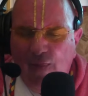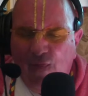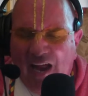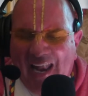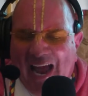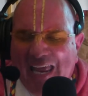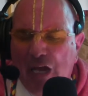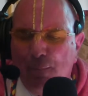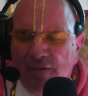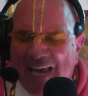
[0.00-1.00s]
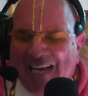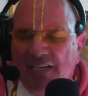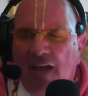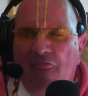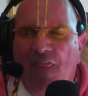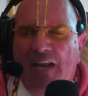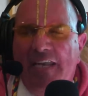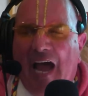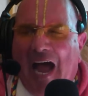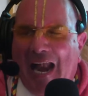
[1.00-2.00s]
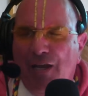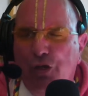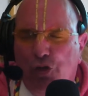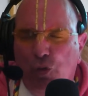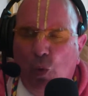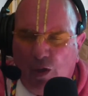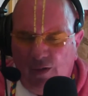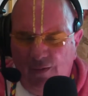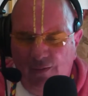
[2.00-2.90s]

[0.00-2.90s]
that I am yet the non-doer,